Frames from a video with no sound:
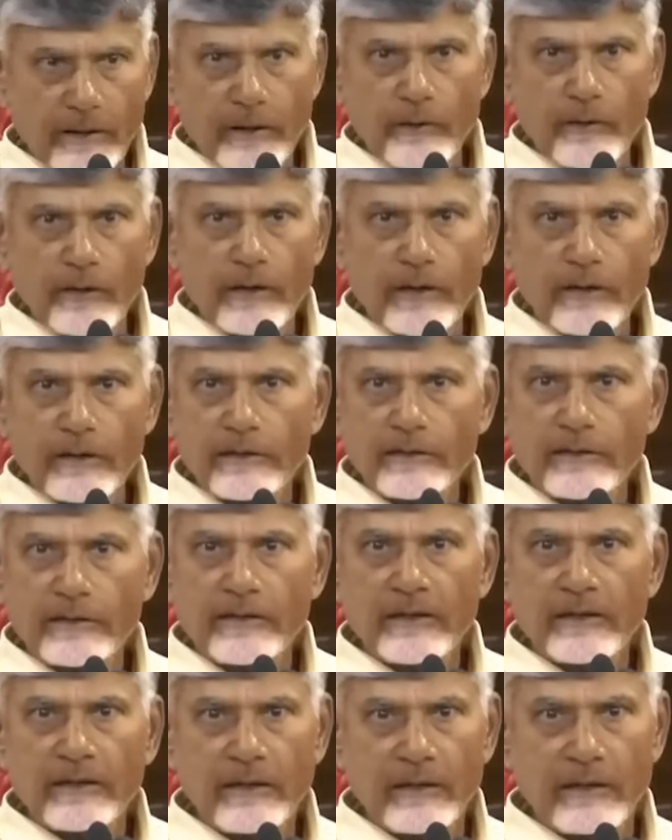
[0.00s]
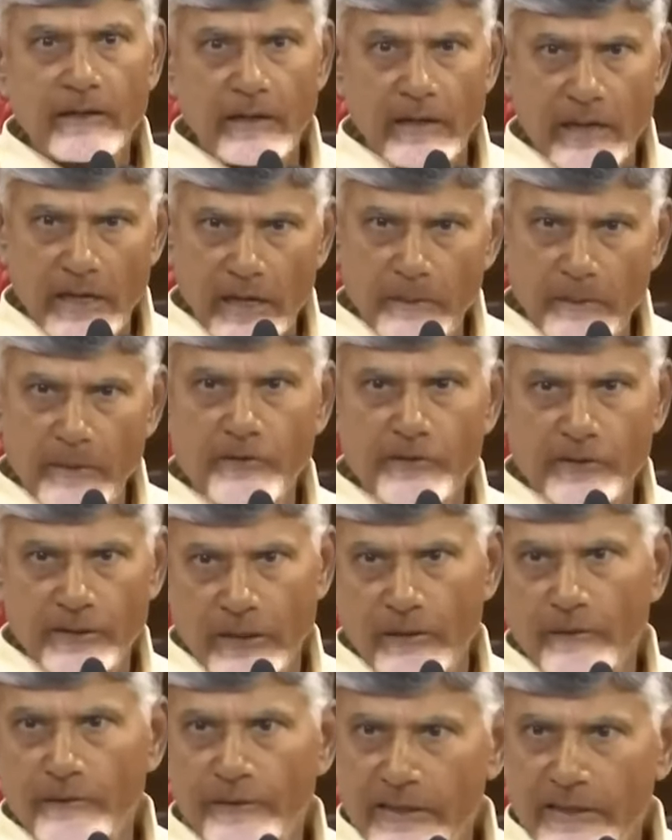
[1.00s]
governance, in the name of
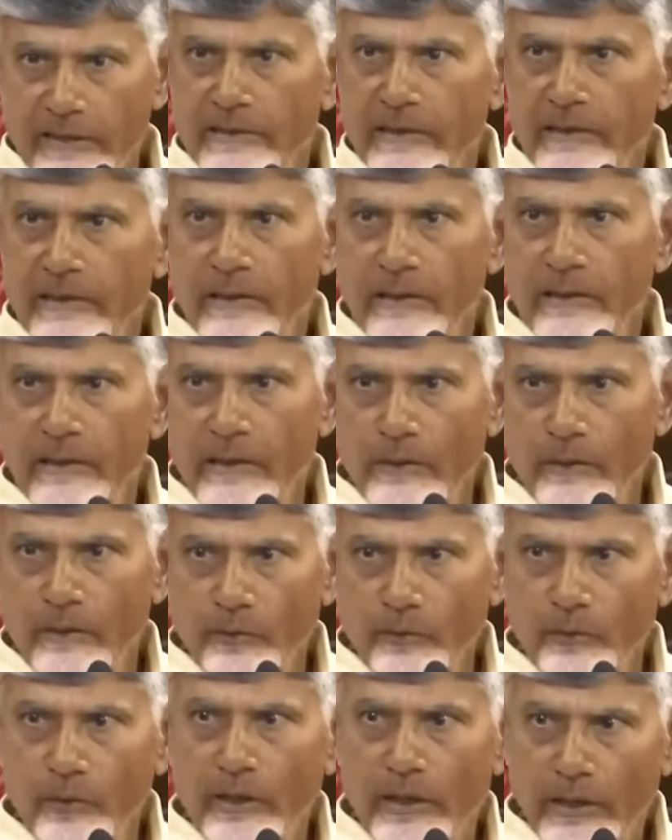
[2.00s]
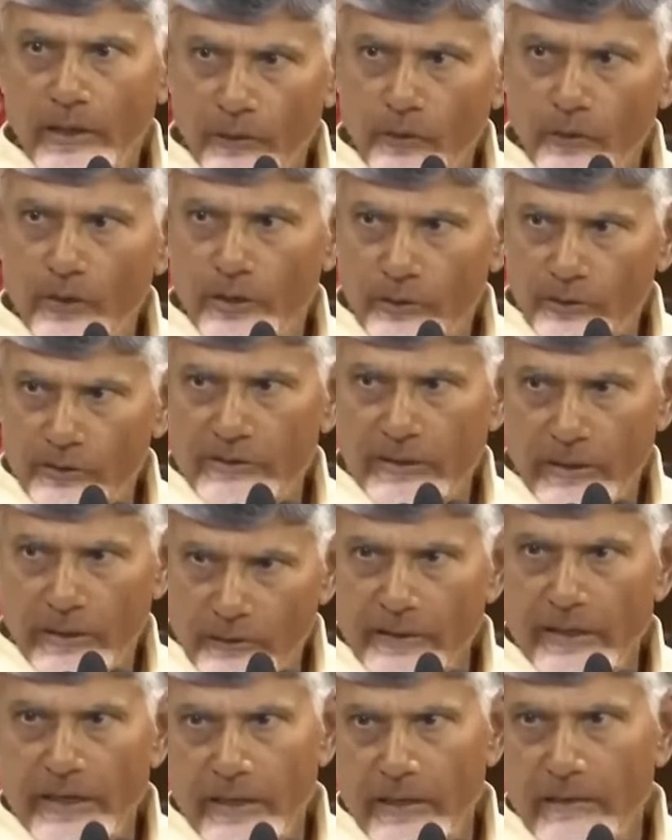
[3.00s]
service, we are going to
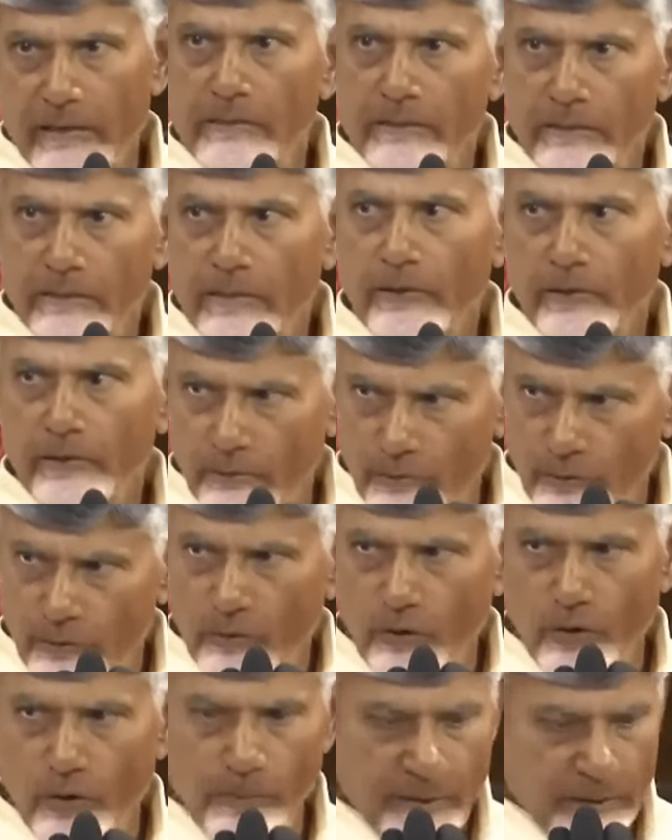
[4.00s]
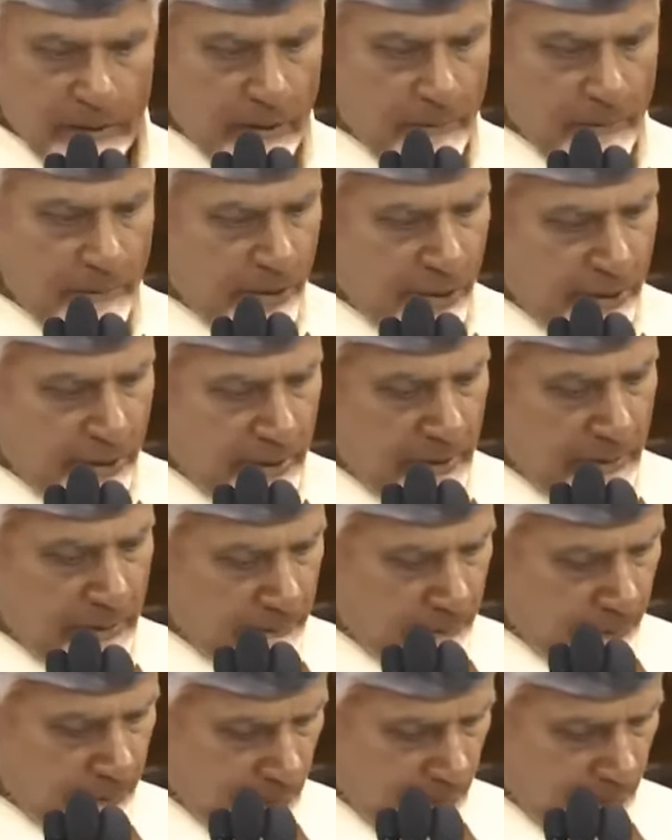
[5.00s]
serve the global community.